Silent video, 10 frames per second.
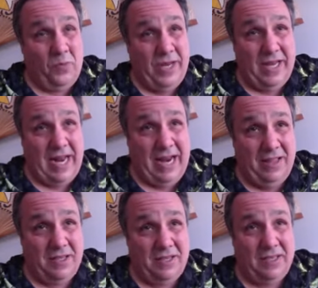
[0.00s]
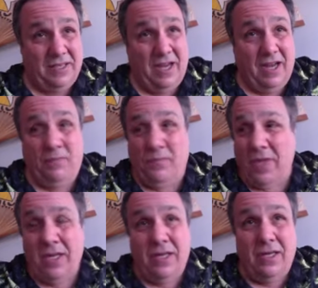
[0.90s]
We get out of this
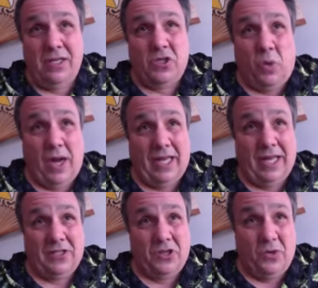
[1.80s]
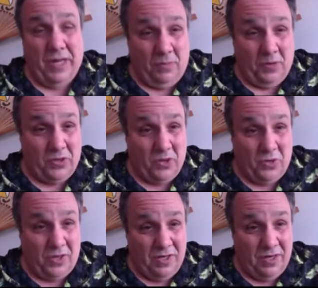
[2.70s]
Twilight Zone
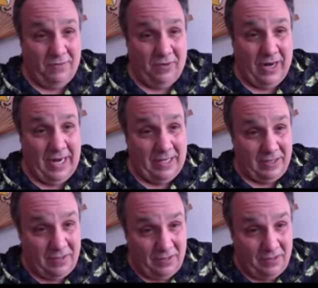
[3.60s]
episode that never ends.